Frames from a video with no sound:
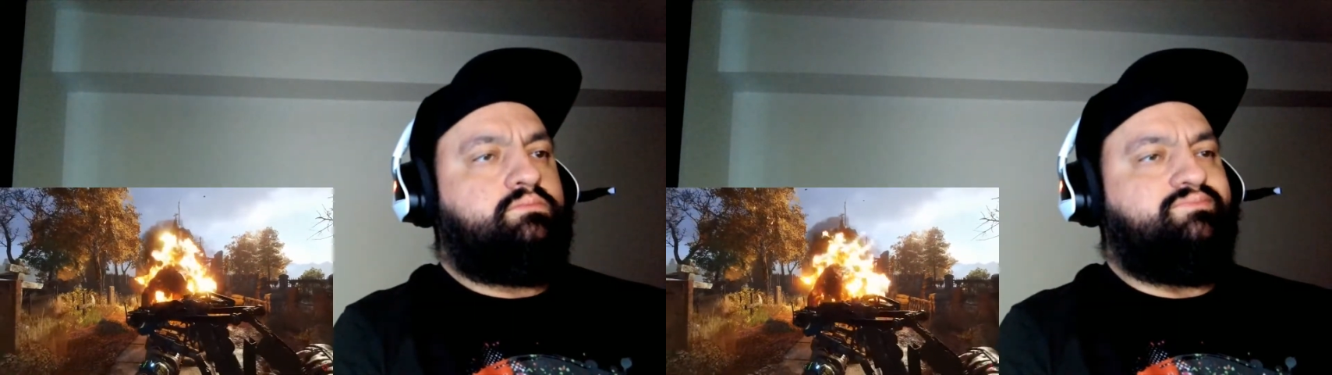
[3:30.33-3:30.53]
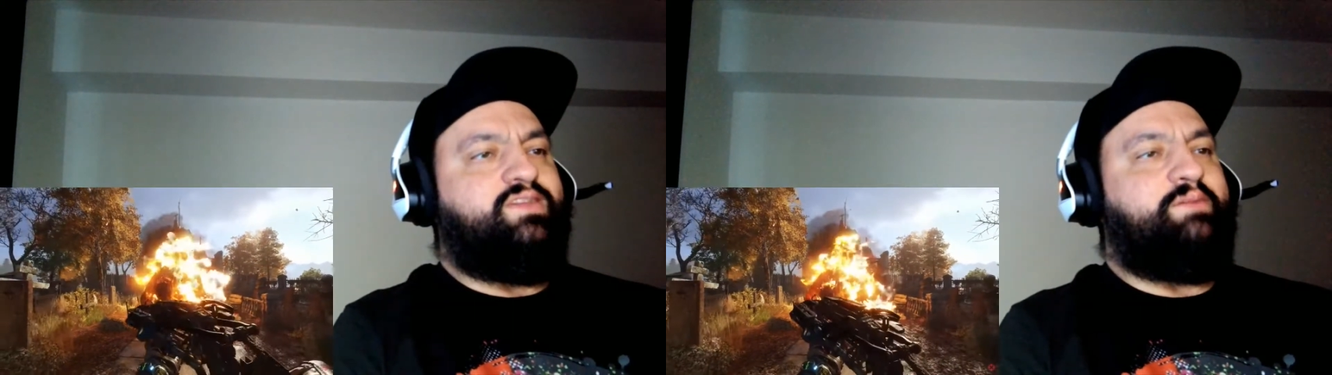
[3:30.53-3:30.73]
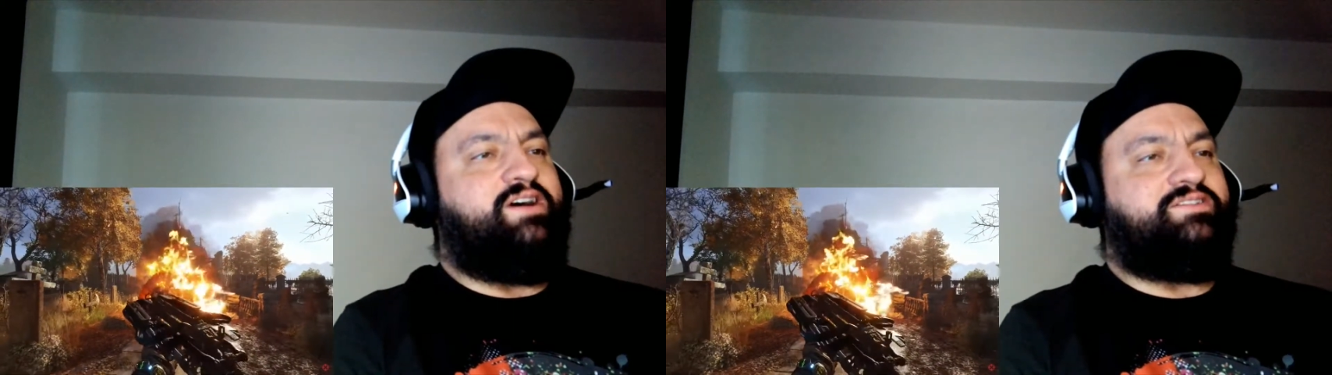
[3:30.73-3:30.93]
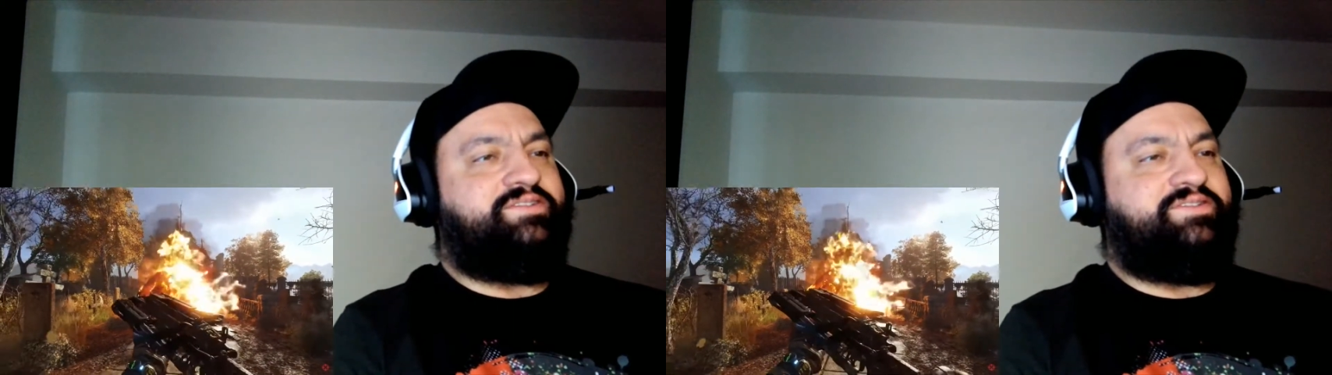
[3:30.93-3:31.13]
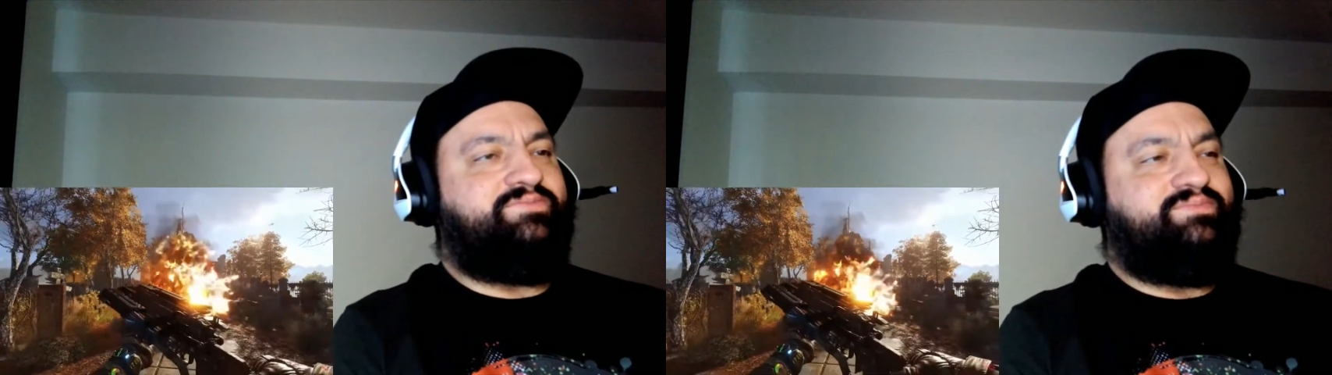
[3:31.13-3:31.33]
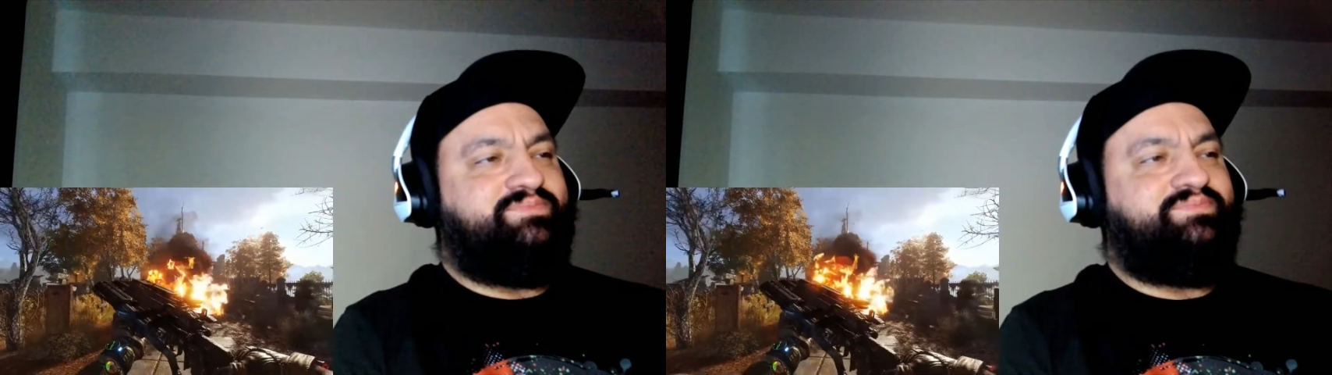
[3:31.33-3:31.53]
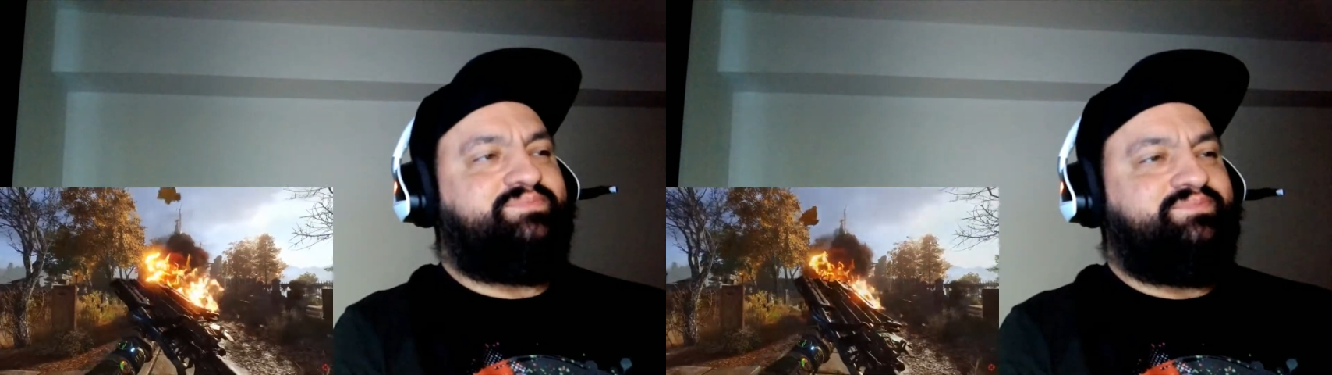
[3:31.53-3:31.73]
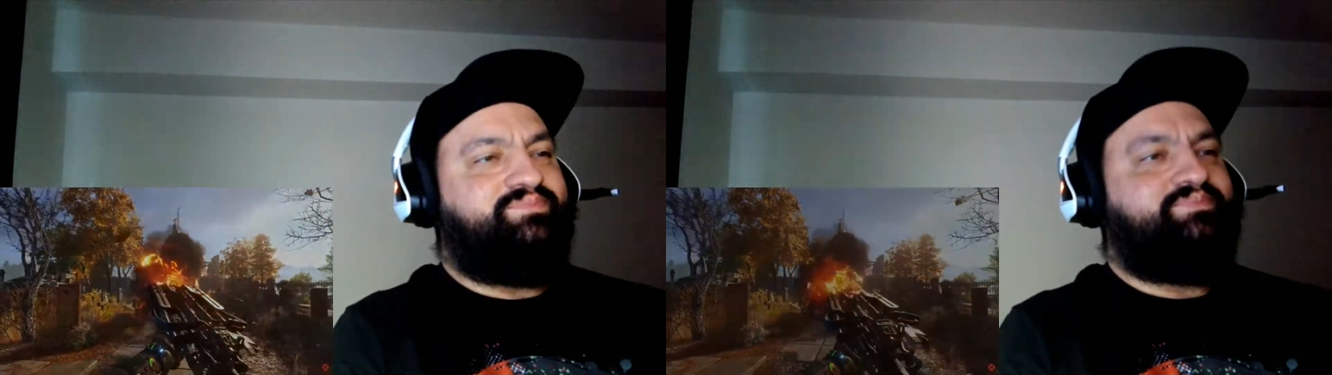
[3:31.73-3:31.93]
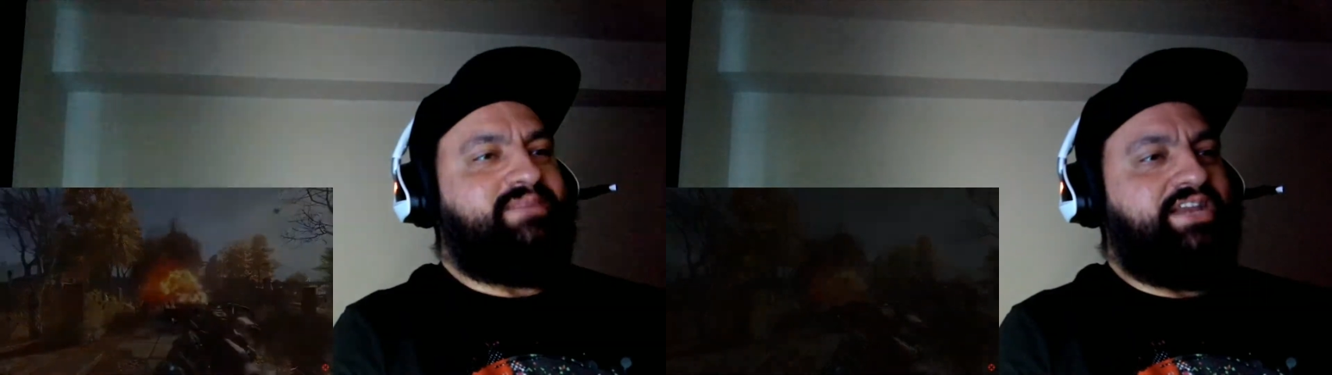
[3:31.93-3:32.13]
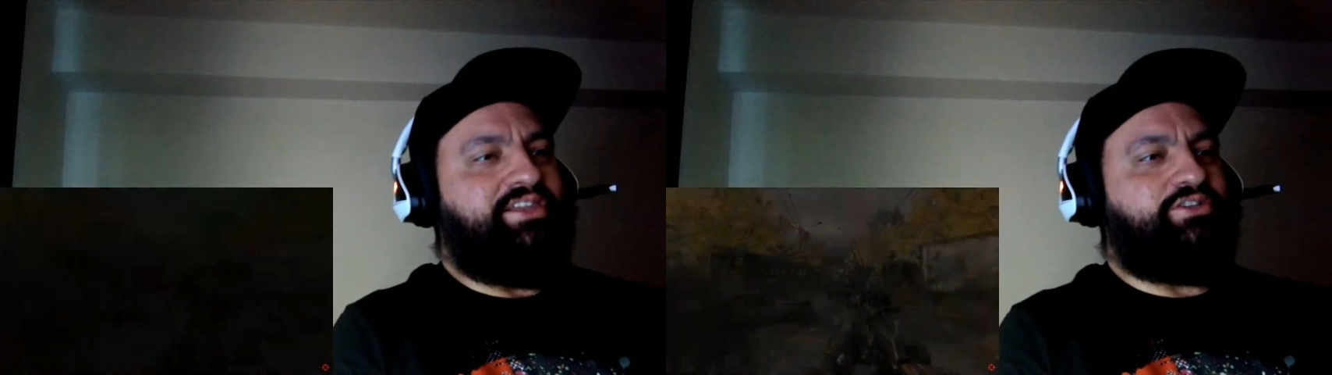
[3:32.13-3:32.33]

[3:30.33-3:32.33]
The boss at the